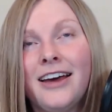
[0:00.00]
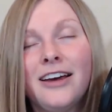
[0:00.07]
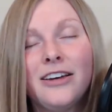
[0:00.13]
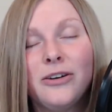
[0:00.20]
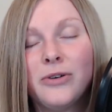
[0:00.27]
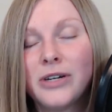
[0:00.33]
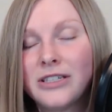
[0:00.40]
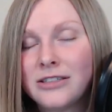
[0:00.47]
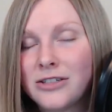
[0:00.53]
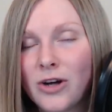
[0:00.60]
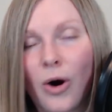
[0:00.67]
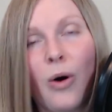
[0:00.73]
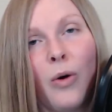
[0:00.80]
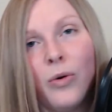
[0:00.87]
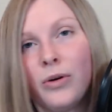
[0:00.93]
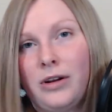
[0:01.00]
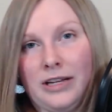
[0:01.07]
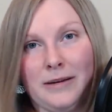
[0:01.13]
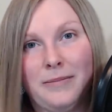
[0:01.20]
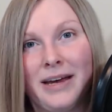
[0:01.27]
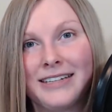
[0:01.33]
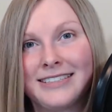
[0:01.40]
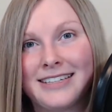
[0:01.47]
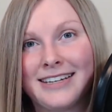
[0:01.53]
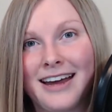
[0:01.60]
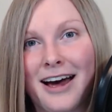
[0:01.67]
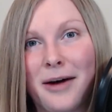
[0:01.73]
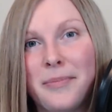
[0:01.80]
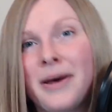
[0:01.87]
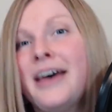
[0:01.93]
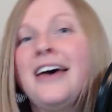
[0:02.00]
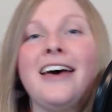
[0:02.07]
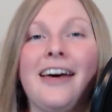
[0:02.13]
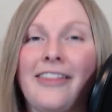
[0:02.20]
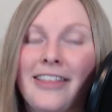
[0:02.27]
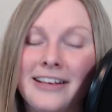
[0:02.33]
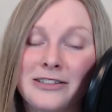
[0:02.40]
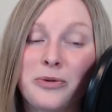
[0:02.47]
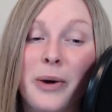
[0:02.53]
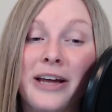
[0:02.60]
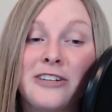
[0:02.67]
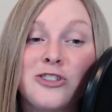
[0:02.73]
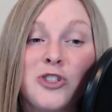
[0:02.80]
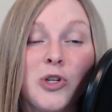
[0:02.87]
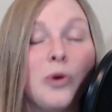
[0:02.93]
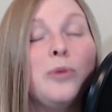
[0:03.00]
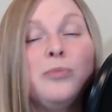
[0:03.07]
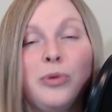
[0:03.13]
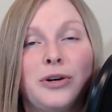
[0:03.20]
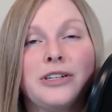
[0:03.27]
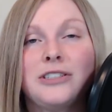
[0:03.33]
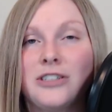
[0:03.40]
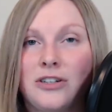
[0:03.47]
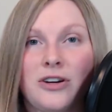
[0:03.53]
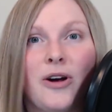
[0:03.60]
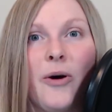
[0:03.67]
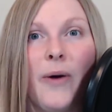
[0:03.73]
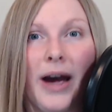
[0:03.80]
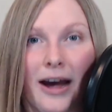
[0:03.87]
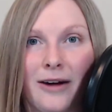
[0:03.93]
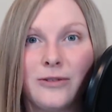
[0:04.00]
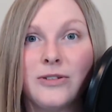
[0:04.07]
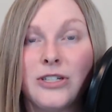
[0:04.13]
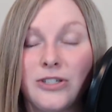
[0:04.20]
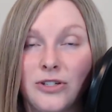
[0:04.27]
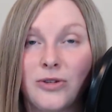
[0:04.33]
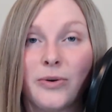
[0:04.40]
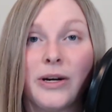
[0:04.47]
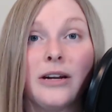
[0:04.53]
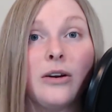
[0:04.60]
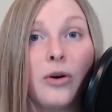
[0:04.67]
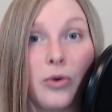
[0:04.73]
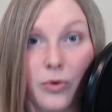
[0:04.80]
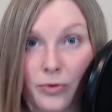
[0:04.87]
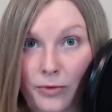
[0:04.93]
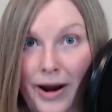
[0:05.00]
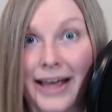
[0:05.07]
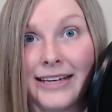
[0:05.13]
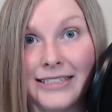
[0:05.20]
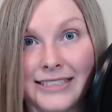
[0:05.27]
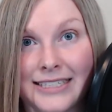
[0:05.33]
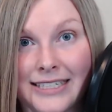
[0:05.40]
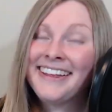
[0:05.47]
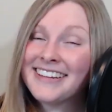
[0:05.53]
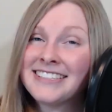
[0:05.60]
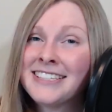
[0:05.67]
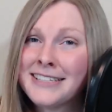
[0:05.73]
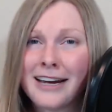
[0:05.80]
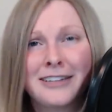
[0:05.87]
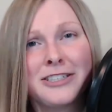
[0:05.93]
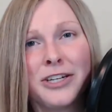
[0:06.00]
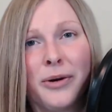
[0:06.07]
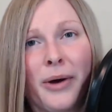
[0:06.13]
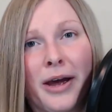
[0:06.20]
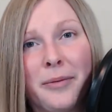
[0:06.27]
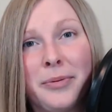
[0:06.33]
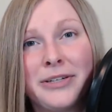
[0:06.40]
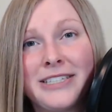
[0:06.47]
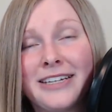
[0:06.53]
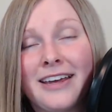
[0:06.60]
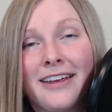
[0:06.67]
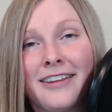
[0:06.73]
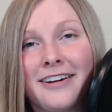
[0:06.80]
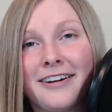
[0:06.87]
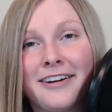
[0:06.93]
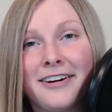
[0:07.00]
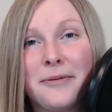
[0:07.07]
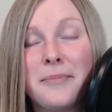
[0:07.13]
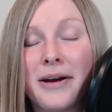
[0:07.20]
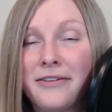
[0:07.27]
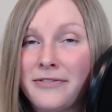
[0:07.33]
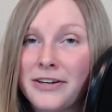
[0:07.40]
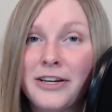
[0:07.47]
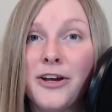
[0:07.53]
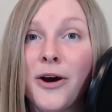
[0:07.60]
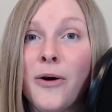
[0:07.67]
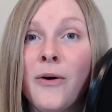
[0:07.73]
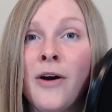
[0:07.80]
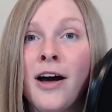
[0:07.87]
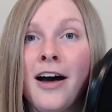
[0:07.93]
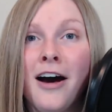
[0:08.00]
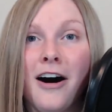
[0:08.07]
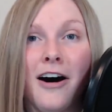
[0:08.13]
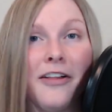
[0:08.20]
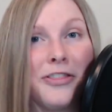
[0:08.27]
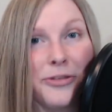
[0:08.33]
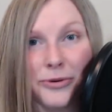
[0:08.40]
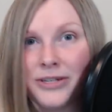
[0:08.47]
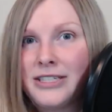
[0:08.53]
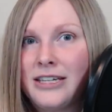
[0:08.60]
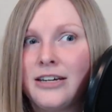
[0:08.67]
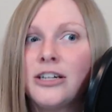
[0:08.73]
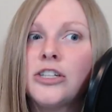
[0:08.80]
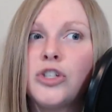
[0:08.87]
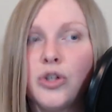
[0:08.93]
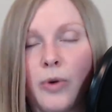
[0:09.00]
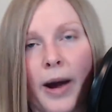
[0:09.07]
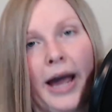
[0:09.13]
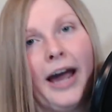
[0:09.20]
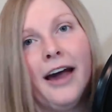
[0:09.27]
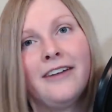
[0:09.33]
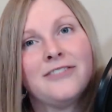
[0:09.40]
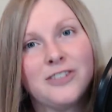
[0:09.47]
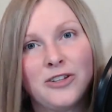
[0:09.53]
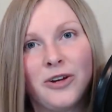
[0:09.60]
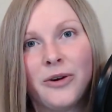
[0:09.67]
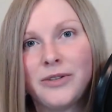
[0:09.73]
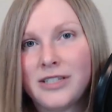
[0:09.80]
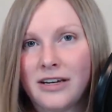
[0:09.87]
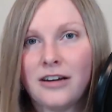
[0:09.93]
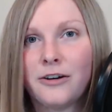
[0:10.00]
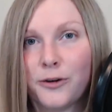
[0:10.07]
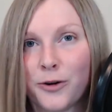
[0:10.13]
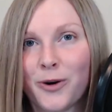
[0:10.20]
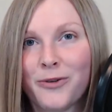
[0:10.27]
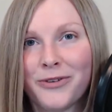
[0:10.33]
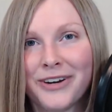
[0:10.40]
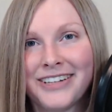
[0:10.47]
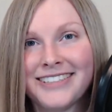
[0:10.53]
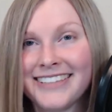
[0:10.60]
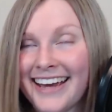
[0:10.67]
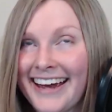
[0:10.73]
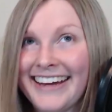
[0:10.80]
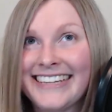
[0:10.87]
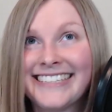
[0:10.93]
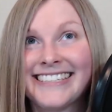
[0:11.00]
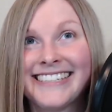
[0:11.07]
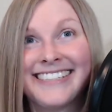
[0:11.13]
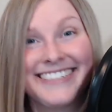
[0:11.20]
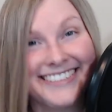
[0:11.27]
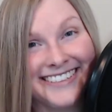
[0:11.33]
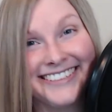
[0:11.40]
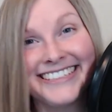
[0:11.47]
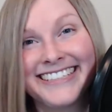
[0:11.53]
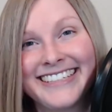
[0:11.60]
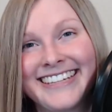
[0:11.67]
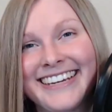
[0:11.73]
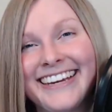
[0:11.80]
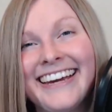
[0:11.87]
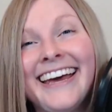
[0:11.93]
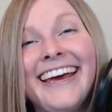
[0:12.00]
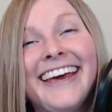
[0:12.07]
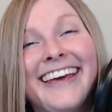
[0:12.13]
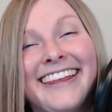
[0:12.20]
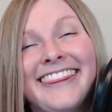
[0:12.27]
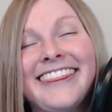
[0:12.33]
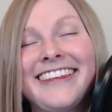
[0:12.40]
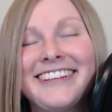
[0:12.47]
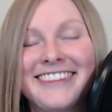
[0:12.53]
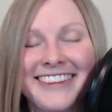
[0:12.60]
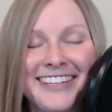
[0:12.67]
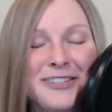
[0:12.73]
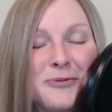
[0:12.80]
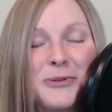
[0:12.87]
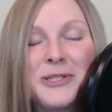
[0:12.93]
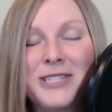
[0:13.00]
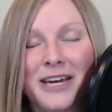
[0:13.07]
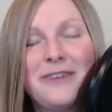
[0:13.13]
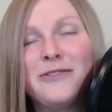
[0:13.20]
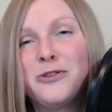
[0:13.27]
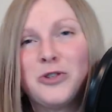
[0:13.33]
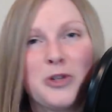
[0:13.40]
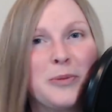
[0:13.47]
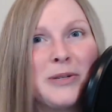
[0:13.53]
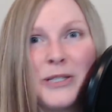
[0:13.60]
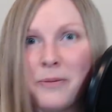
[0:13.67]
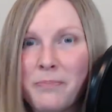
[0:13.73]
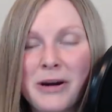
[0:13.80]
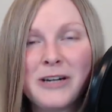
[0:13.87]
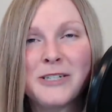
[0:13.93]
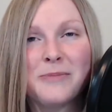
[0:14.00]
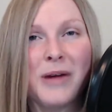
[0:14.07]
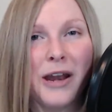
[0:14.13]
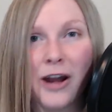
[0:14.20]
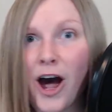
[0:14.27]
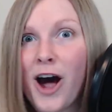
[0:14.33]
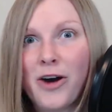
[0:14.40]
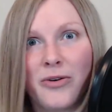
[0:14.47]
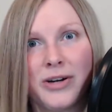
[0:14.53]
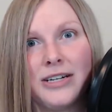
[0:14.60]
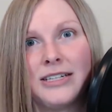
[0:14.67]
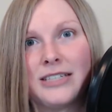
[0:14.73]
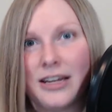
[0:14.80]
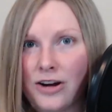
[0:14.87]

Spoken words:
you can totally mess it up. That's why it's so important to know how to do it right. This is actually why I put together my video on the 3 secrets you have to know to get a girlfriend, guys. Seriously, this will save you so much embarrassment and awkwardness and